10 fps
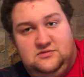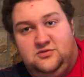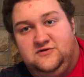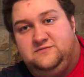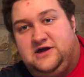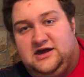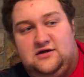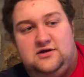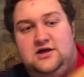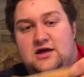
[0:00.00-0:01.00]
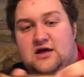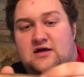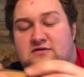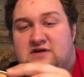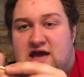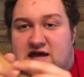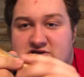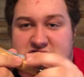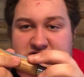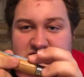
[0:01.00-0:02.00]
pull this back out. The
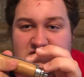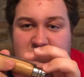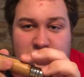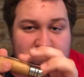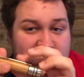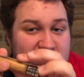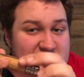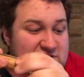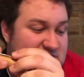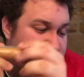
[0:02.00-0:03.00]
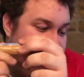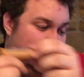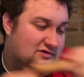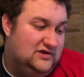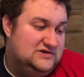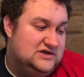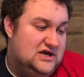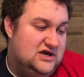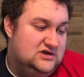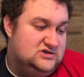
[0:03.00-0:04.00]
edges of here are perfectly 90 degrees,
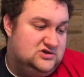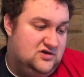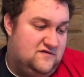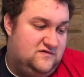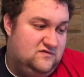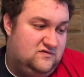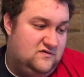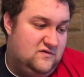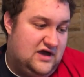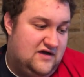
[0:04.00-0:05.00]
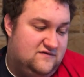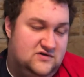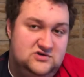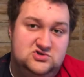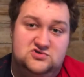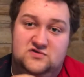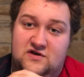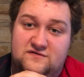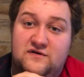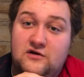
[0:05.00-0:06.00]
so if you do have a, a
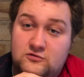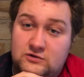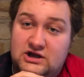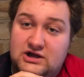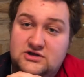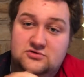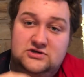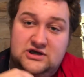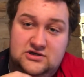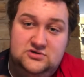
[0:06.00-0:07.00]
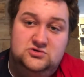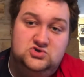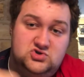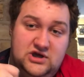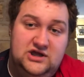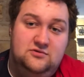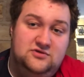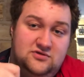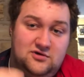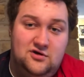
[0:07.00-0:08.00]
ferro rod, you can strike it
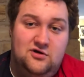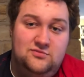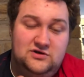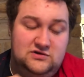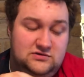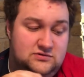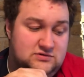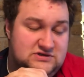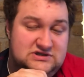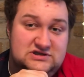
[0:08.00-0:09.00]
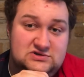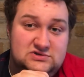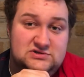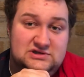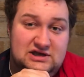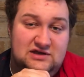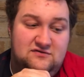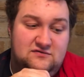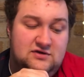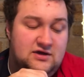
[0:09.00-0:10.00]
with the carbon steel knife.